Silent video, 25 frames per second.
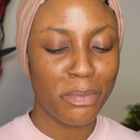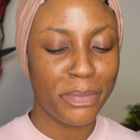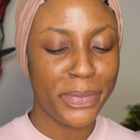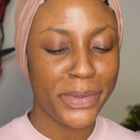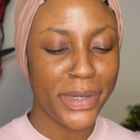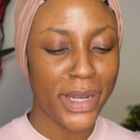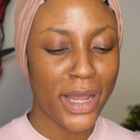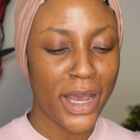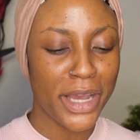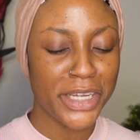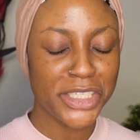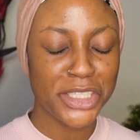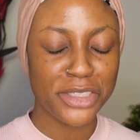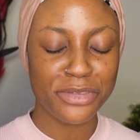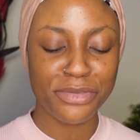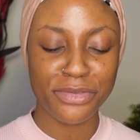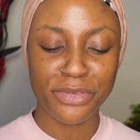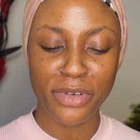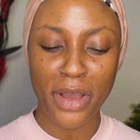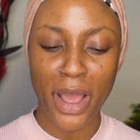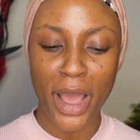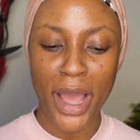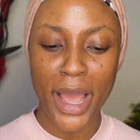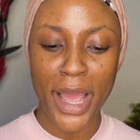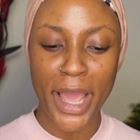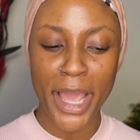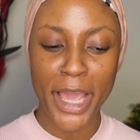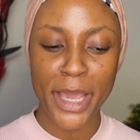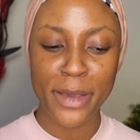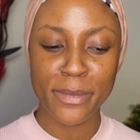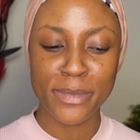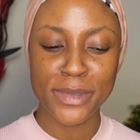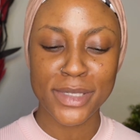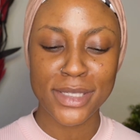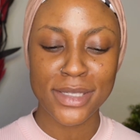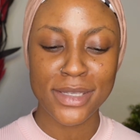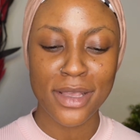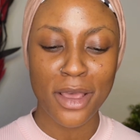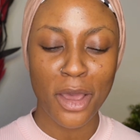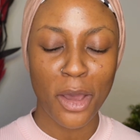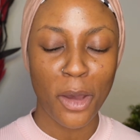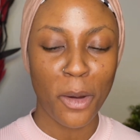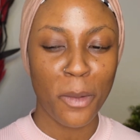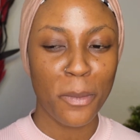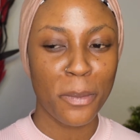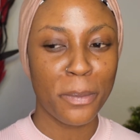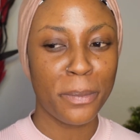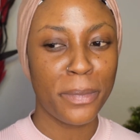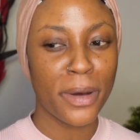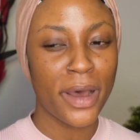blush
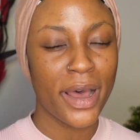vibes,